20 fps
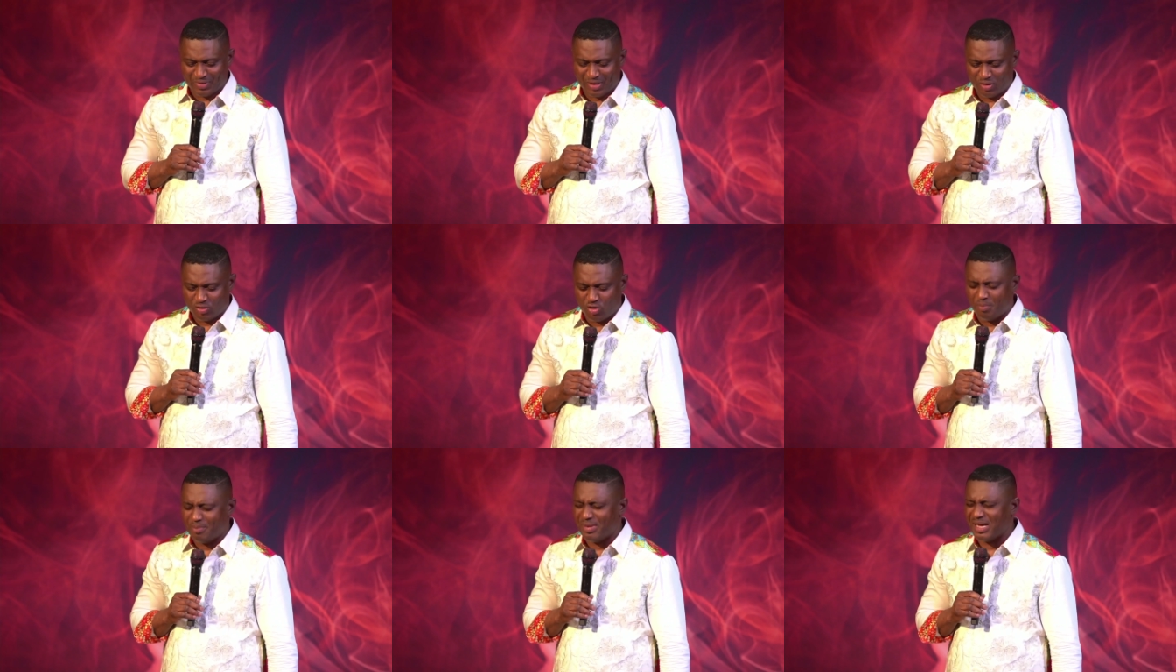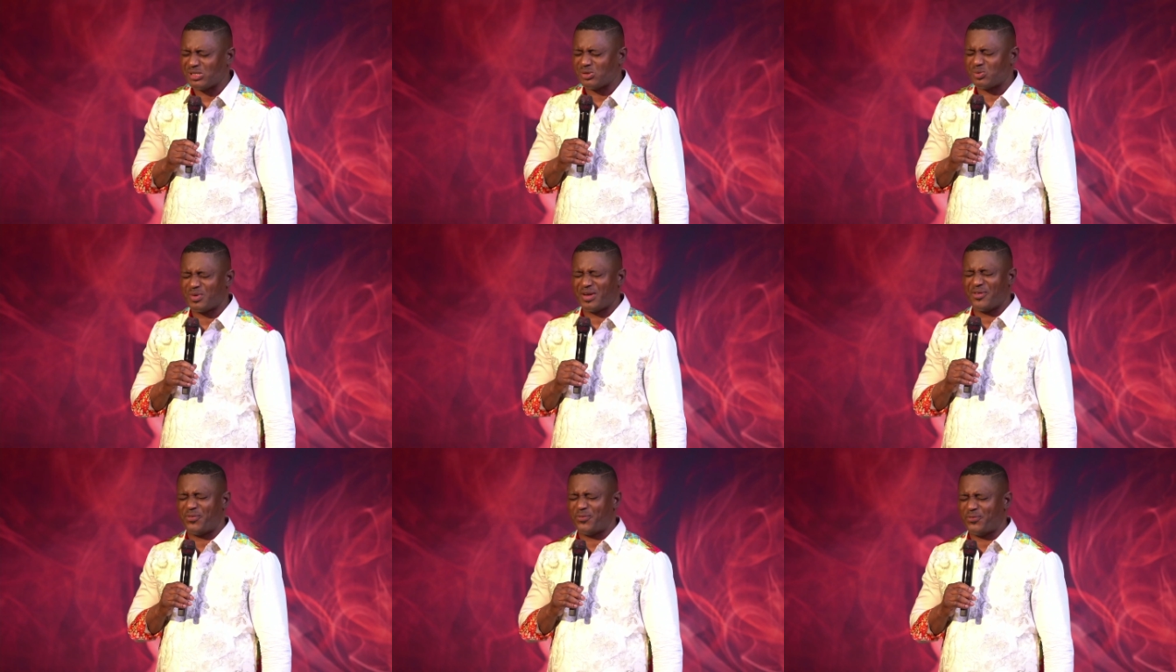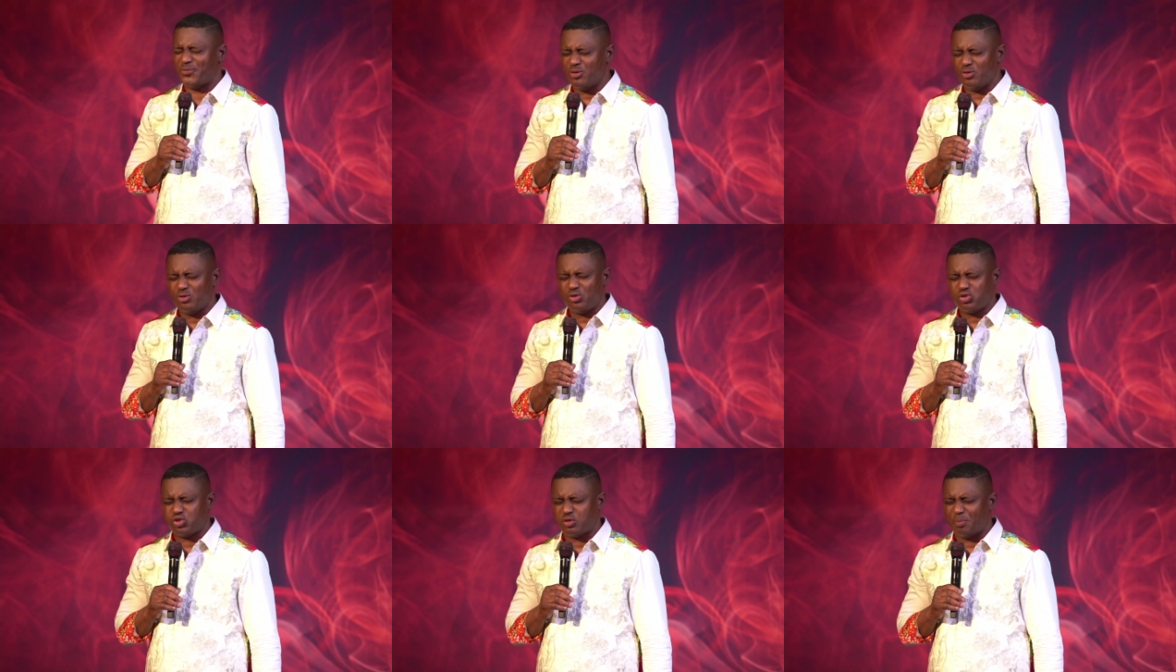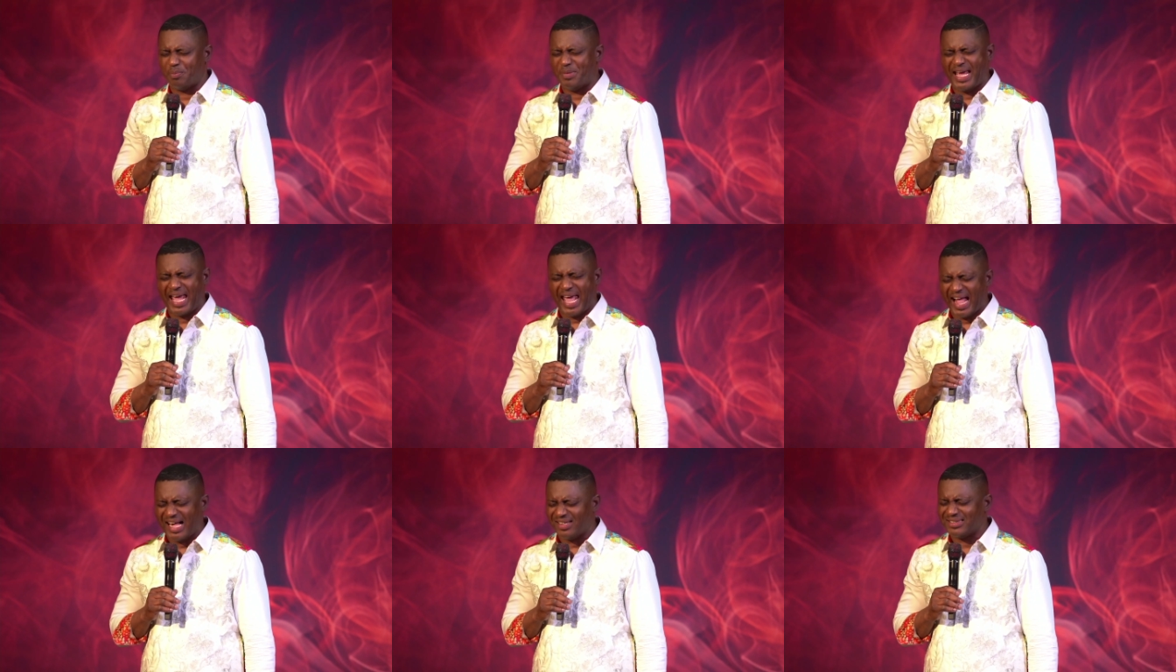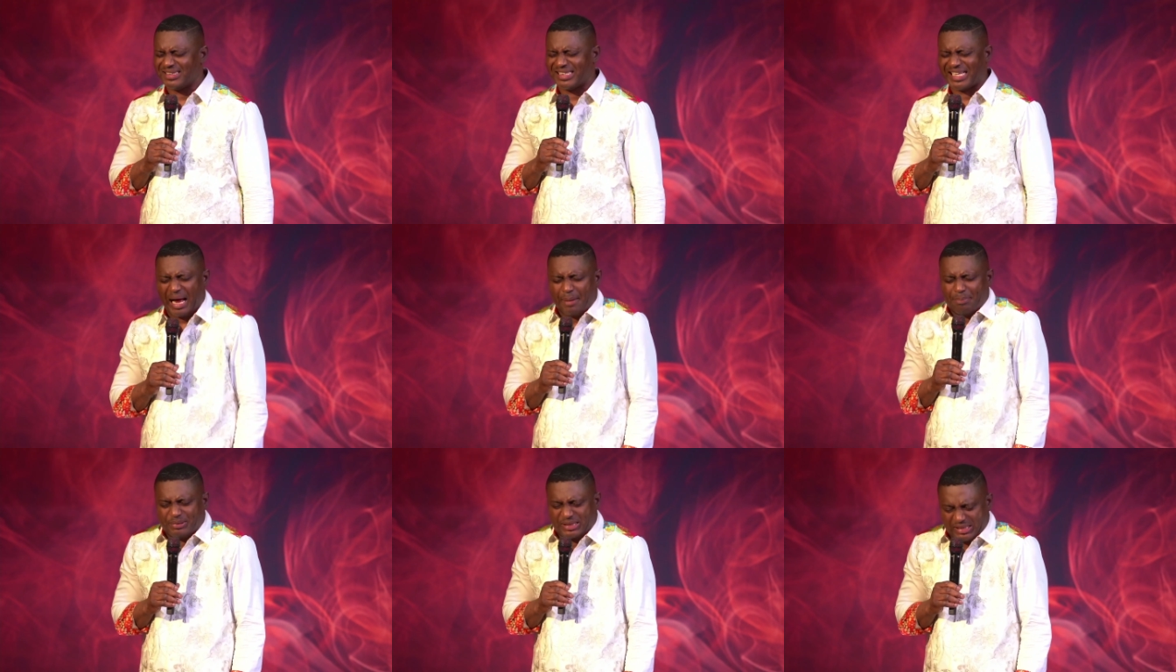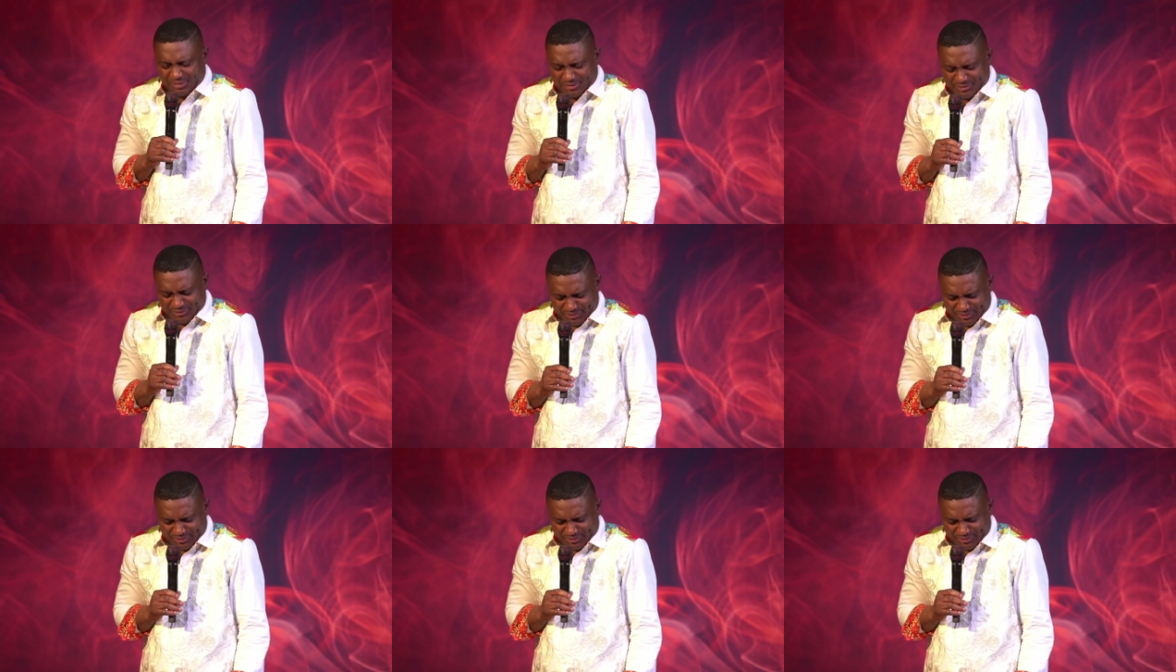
You must refuse to be held captive